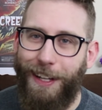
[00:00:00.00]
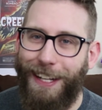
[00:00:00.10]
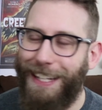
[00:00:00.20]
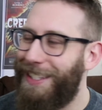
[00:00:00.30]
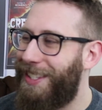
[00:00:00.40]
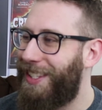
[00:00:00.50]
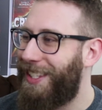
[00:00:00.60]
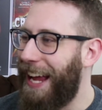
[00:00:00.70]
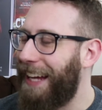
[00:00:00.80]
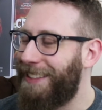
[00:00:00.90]

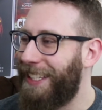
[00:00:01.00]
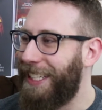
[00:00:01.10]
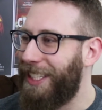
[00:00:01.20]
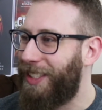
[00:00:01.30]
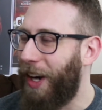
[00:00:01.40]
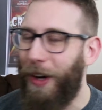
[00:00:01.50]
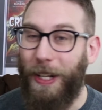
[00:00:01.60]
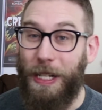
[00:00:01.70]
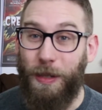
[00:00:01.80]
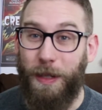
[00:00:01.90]
insanely
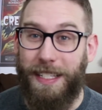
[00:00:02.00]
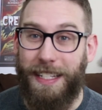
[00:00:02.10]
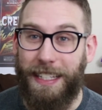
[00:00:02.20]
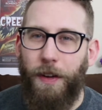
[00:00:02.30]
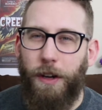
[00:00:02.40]
dark and twisted.